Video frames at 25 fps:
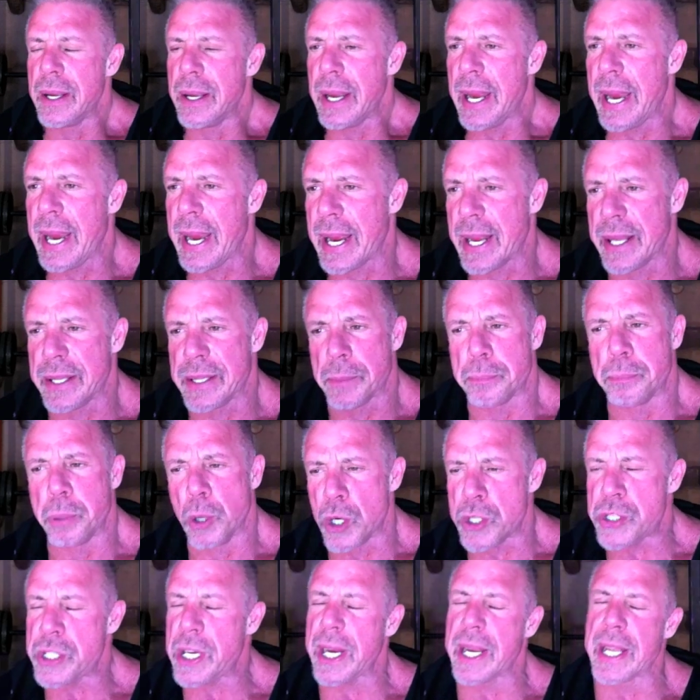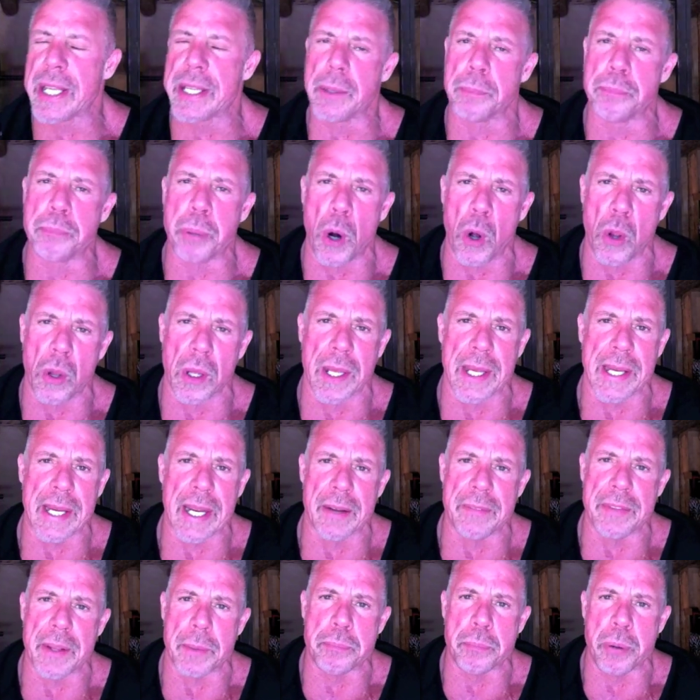And the pushing and the pulling
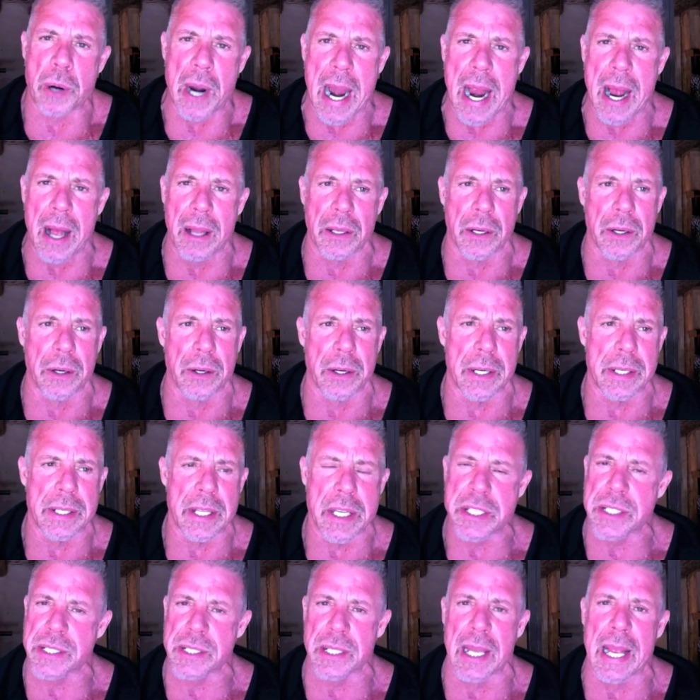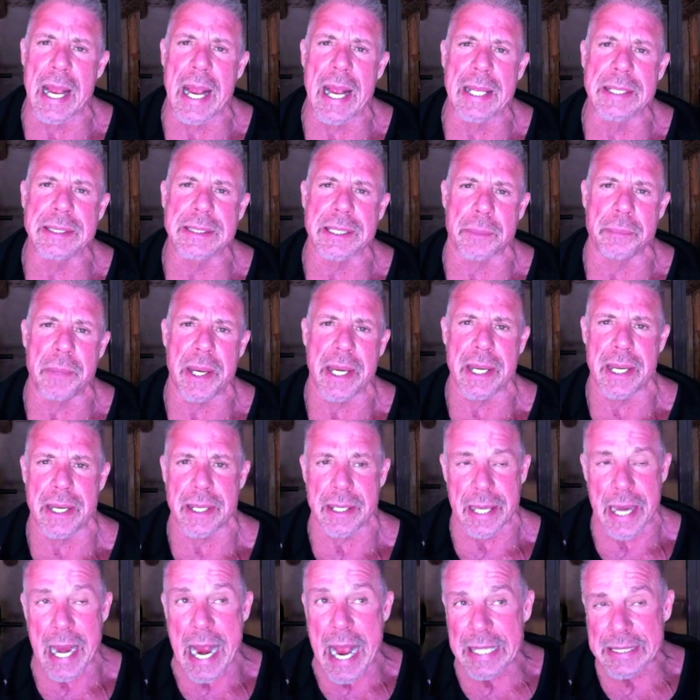of the prowler and the sleds, I mean, and
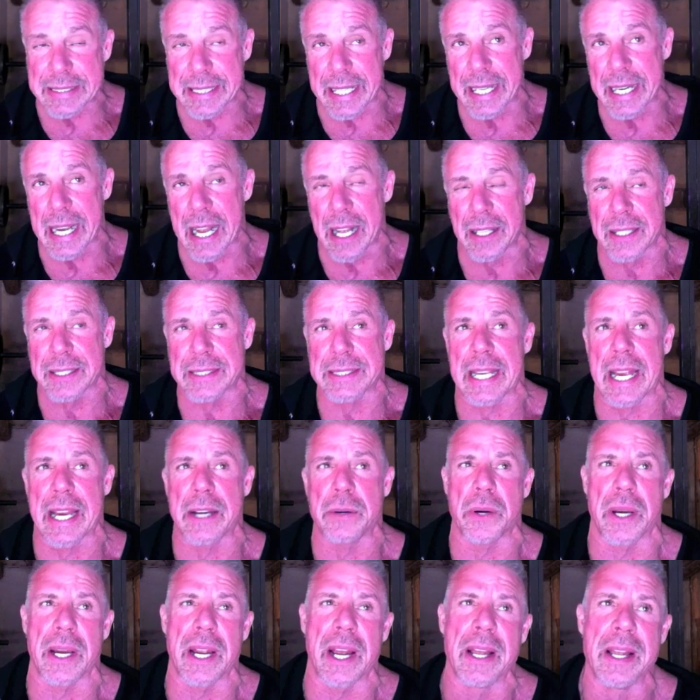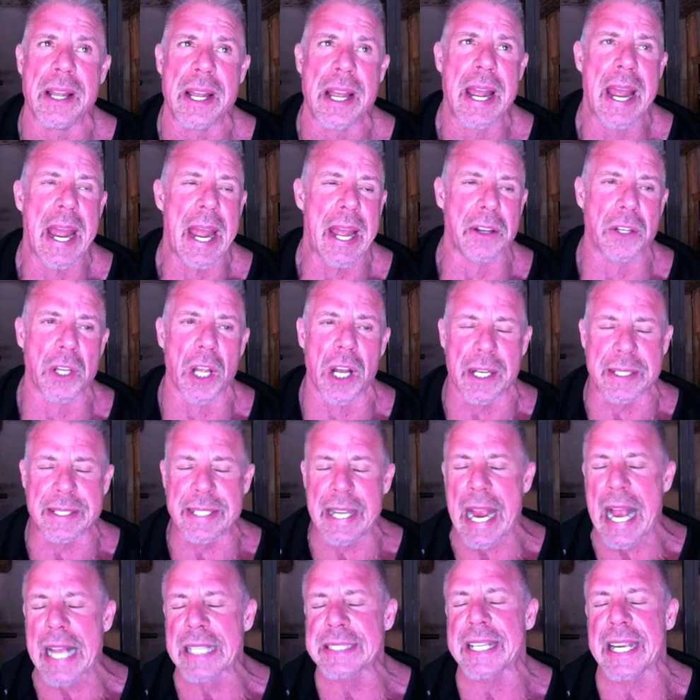the Asking Alexandria. And look,
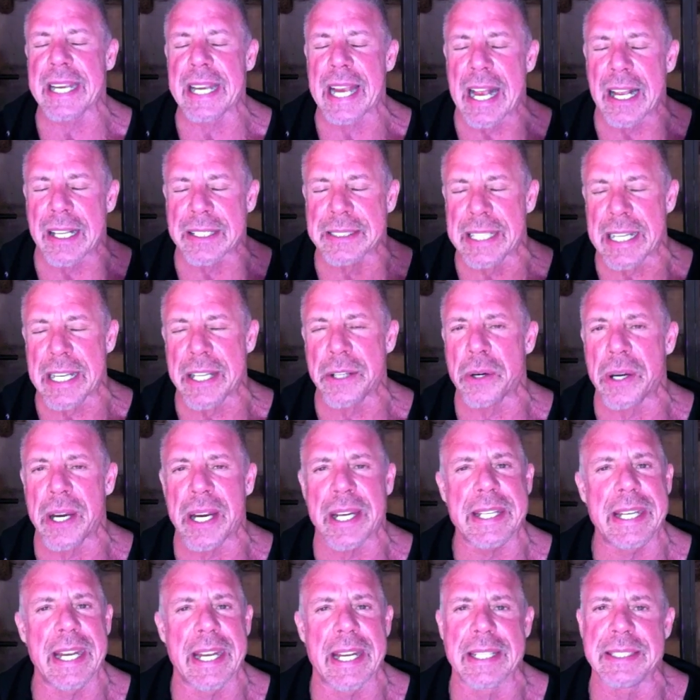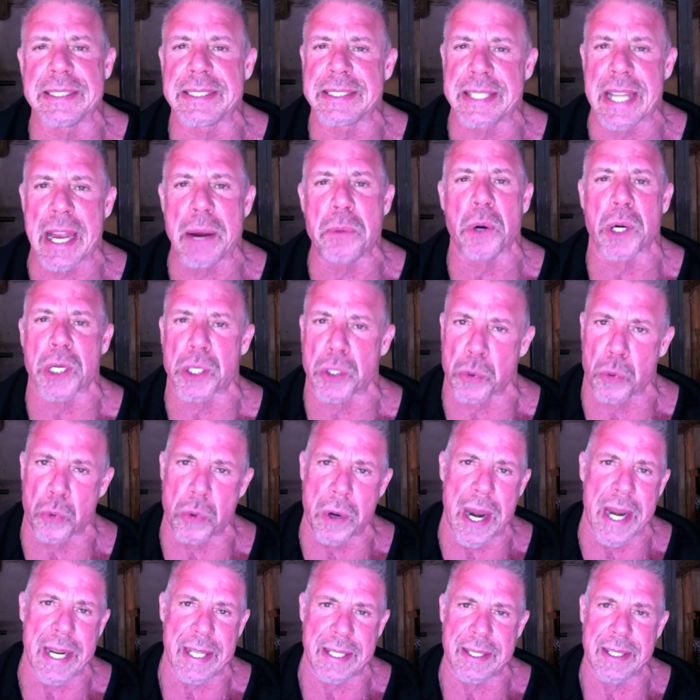the Asking Alexandria kids, they were
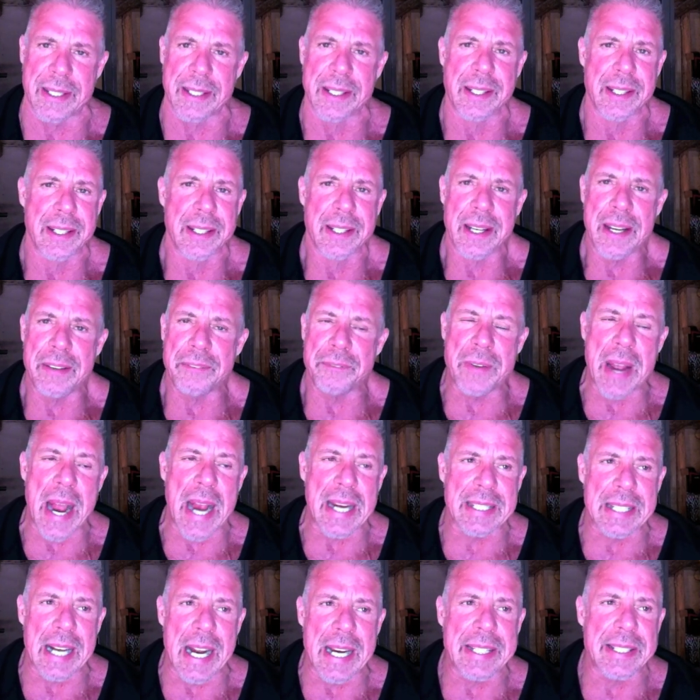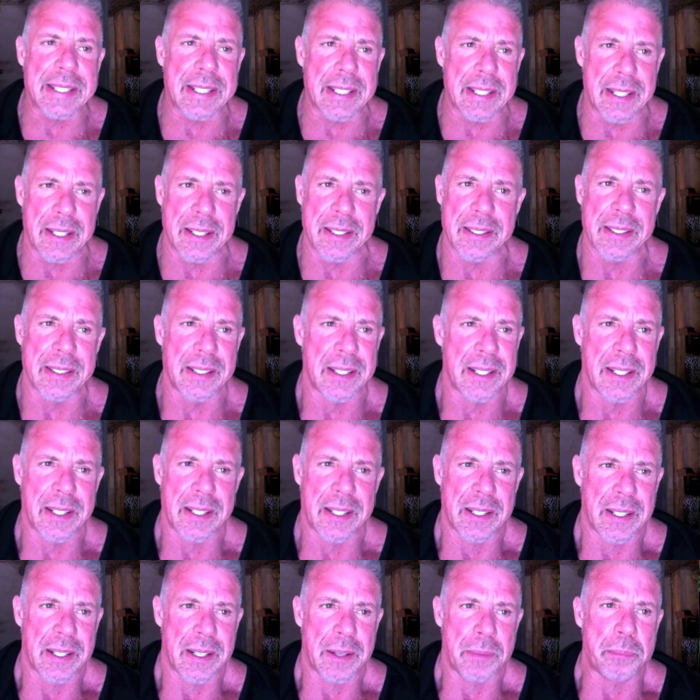great. In fact,
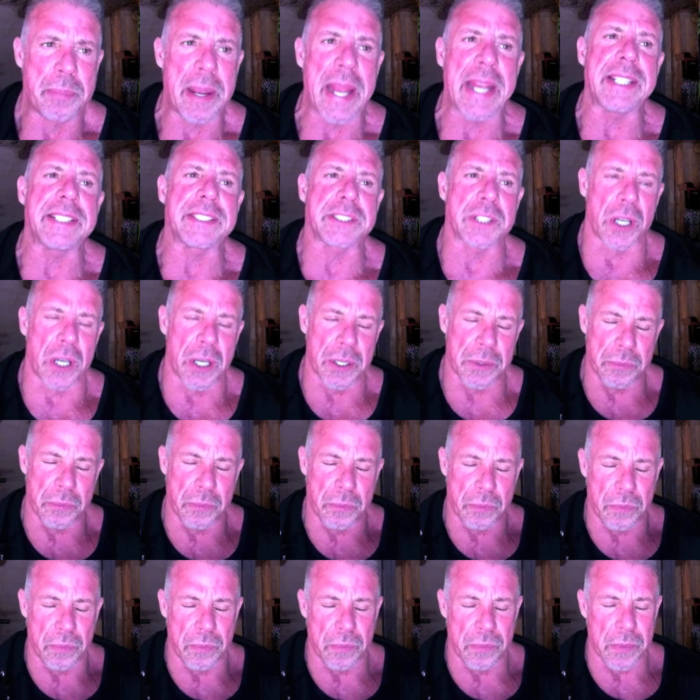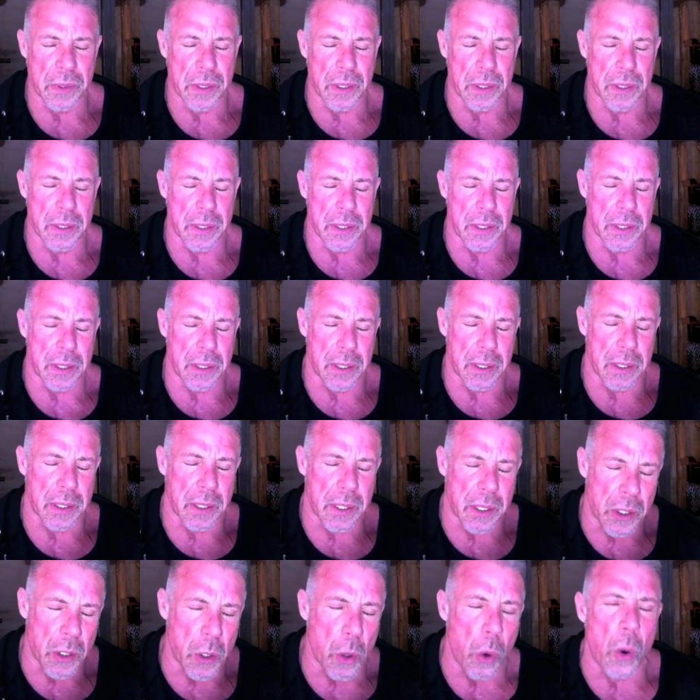based on
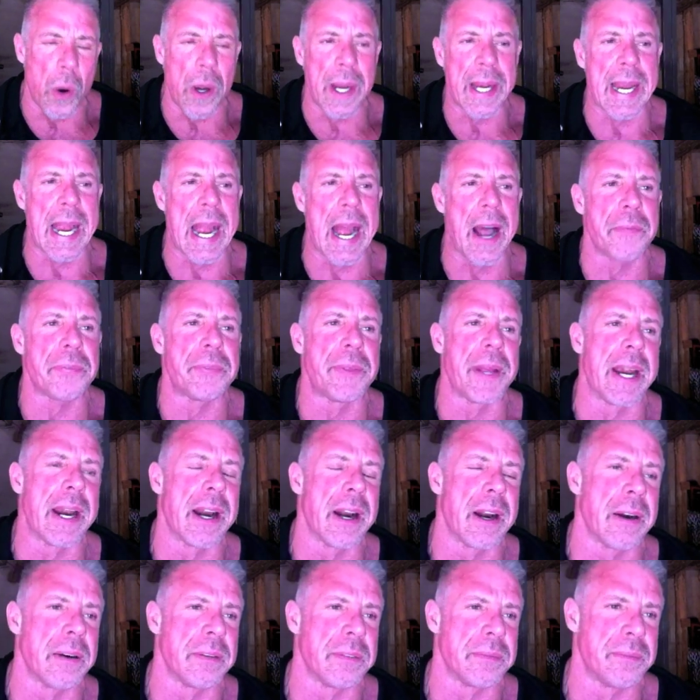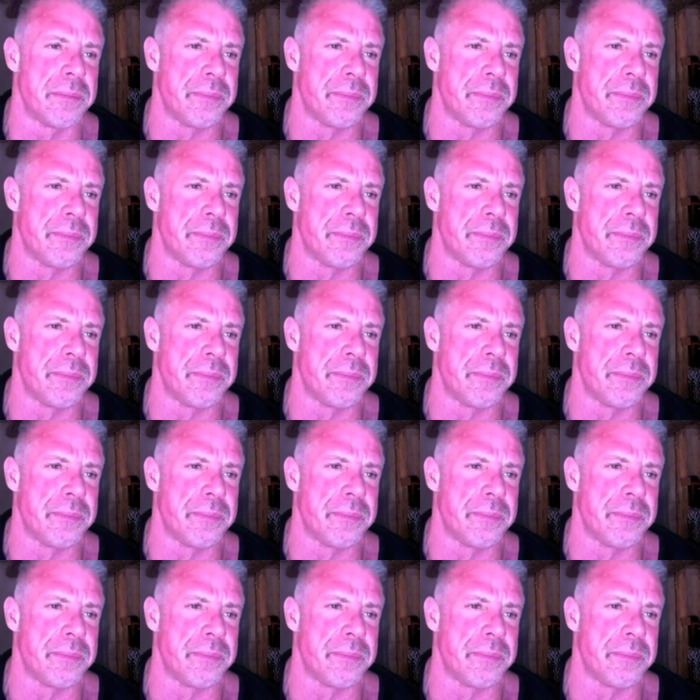going out there